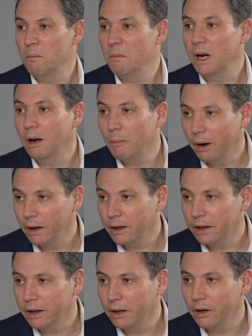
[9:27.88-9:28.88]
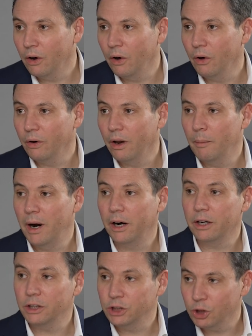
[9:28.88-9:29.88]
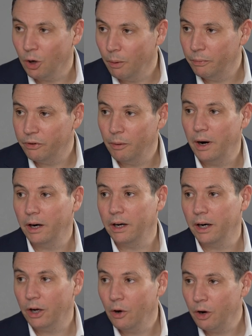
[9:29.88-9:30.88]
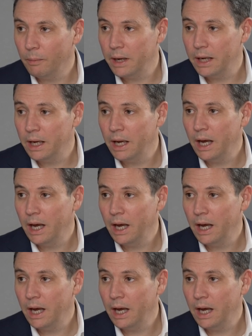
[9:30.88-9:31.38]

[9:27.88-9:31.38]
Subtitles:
middle America, on American jobs, American economy,